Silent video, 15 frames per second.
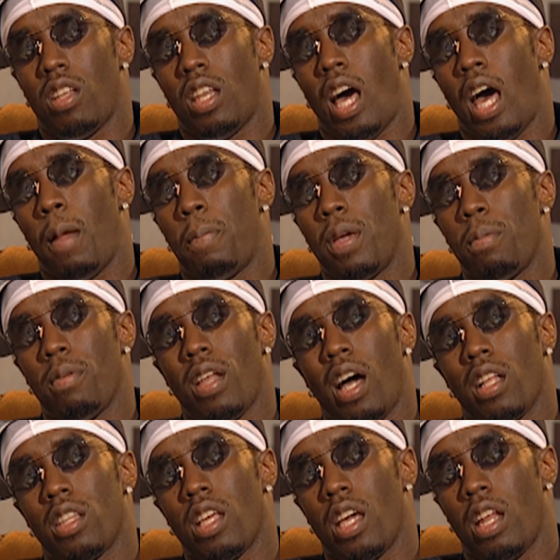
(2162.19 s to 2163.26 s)
a lot of people
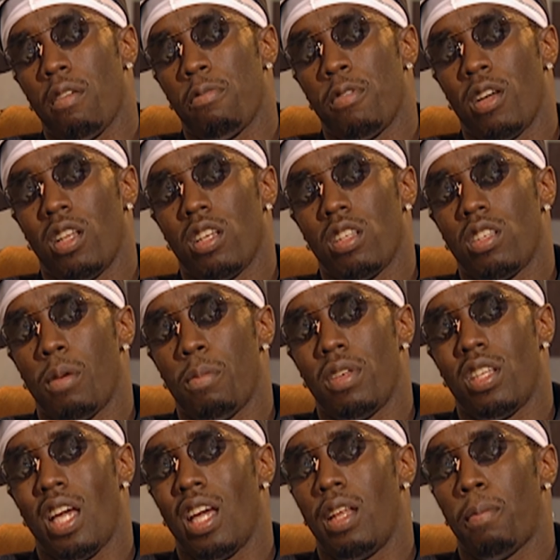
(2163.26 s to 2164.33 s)
out there that feel
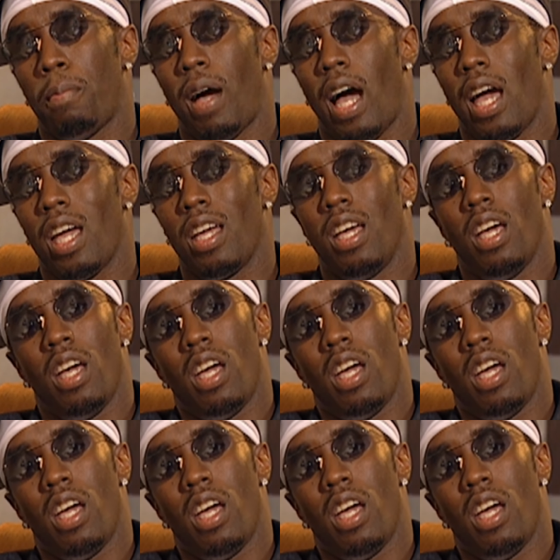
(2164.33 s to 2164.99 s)
intimidated by it,